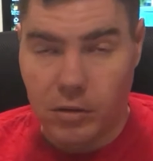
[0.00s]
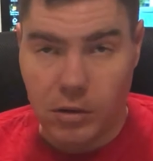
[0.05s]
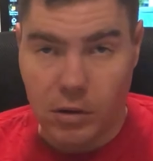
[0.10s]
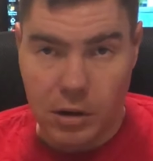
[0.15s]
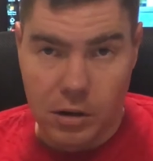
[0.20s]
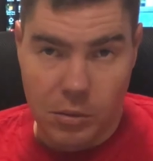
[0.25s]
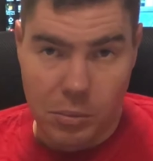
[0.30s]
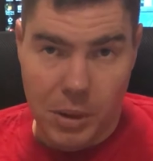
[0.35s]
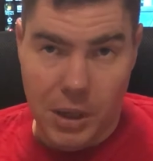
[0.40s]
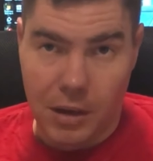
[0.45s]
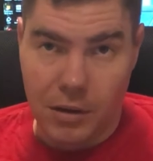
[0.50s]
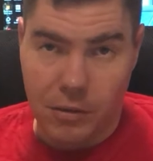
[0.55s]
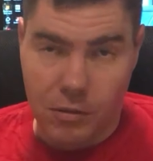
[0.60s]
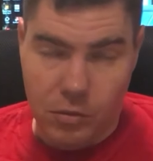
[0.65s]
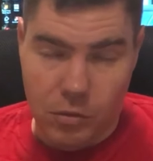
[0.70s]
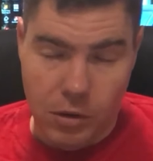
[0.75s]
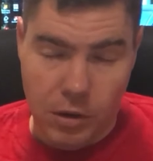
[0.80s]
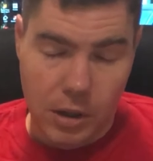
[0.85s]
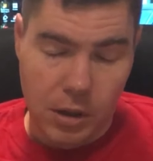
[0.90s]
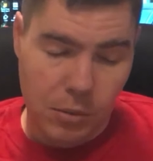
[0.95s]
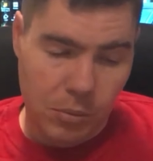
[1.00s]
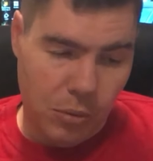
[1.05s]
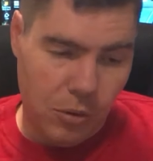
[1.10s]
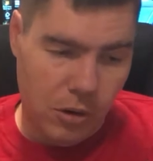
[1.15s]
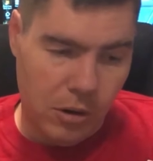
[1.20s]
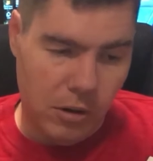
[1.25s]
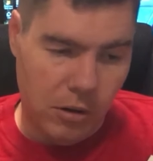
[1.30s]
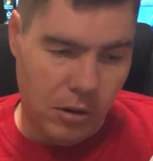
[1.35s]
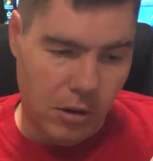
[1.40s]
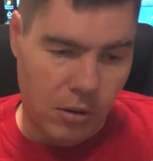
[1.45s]
So that's going to
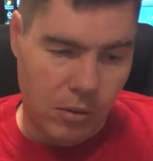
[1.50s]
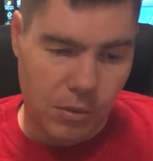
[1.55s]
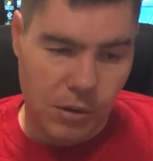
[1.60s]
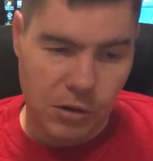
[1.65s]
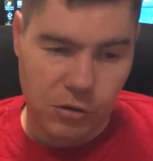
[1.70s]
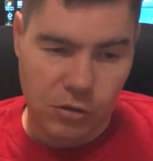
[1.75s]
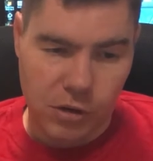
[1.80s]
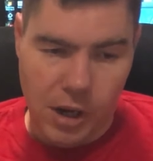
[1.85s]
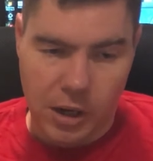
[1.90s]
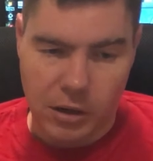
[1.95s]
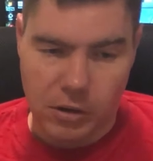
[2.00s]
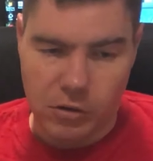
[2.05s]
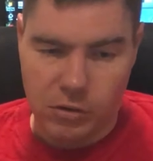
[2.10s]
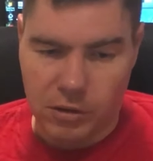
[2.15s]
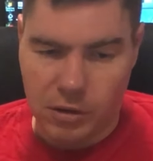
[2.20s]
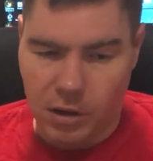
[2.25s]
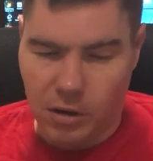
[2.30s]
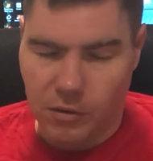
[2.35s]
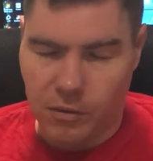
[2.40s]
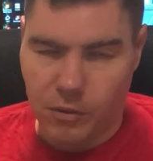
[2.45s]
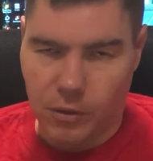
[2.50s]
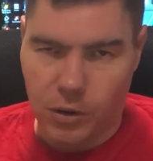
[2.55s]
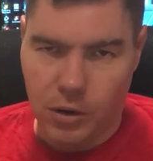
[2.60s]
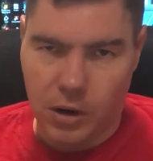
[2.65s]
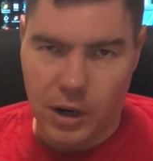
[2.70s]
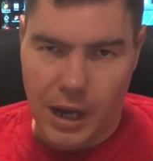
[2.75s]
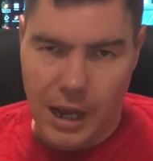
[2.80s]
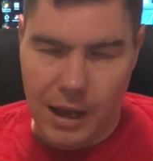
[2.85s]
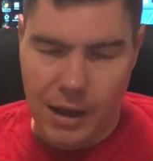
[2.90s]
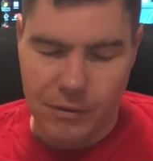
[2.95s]
be really important. You don't want to
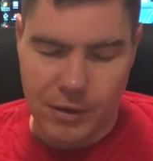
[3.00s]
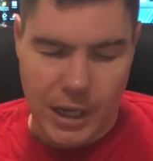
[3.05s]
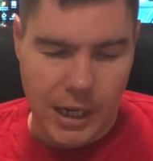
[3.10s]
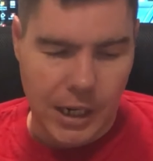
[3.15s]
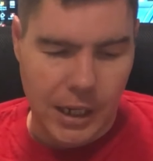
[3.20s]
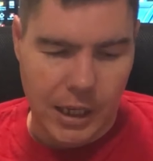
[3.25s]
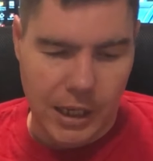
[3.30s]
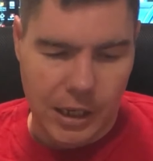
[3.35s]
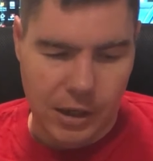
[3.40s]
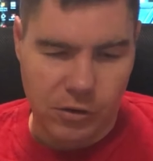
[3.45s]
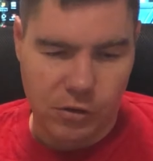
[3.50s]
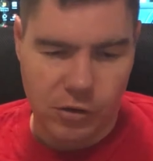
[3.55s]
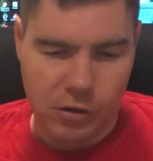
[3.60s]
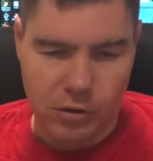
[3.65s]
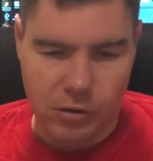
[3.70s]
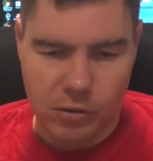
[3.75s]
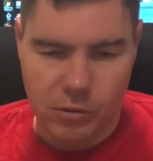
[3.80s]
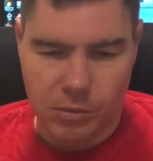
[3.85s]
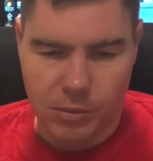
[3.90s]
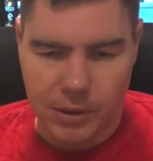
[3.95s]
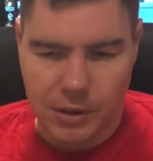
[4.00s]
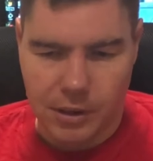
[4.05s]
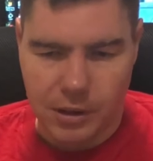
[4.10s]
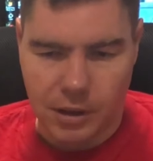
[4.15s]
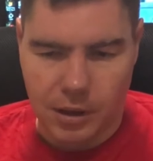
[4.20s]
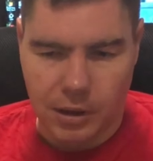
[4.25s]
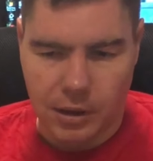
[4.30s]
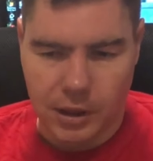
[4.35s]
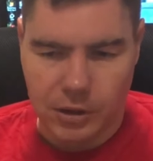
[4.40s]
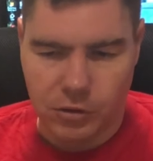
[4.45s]
shock yourself or have
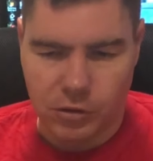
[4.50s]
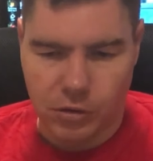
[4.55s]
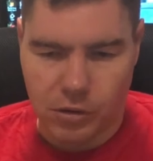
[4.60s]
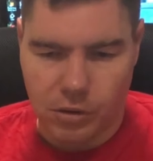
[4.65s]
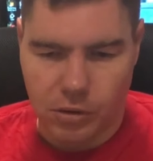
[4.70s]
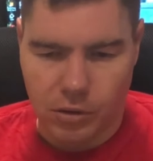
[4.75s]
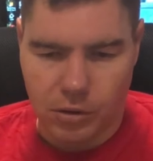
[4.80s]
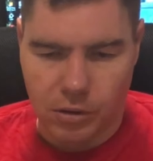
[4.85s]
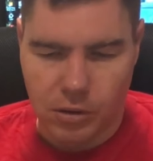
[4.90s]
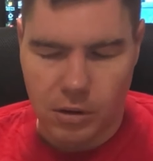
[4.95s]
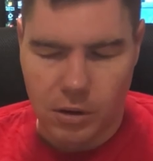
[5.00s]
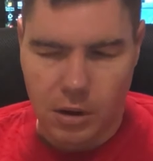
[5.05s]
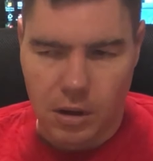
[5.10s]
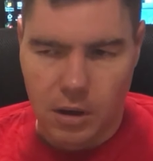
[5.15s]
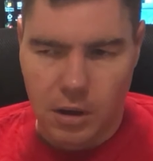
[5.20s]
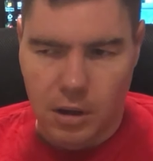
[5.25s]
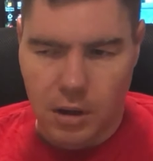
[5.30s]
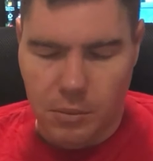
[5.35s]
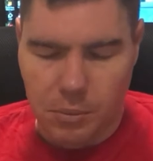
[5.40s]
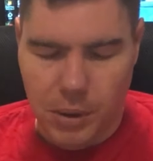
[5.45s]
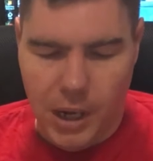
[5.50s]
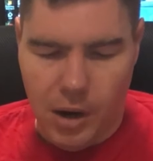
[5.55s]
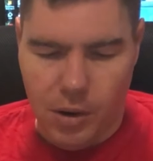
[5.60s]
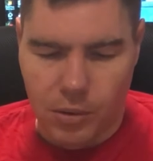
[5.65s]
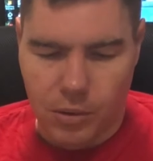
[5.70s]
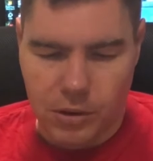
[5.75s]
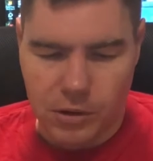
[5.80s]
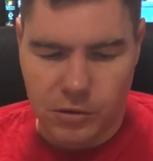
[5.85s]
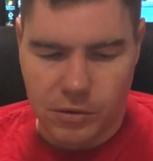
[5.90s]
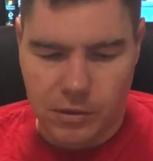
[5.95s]
any issues with
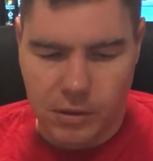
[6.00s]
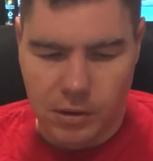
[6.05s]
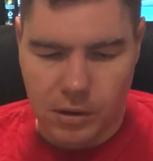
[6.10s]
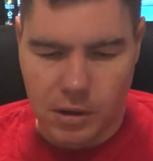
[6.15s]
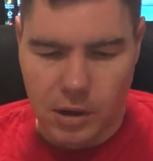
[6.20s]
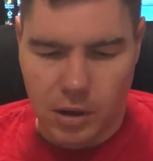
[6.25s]
electrical